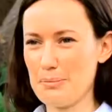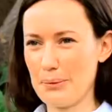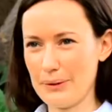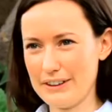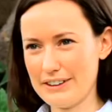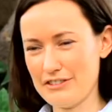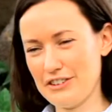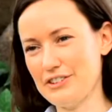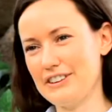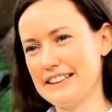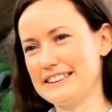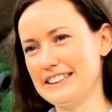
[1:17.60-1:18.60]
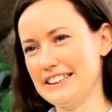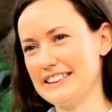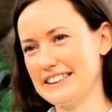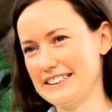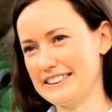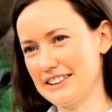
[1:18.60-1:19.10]
point of the
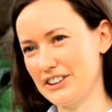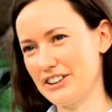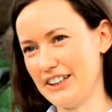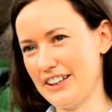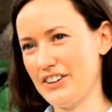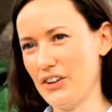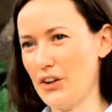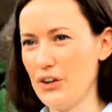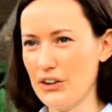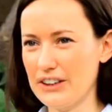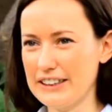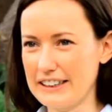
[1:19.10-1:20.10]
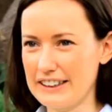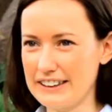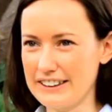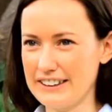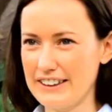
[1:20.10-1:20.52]
research is to look at the early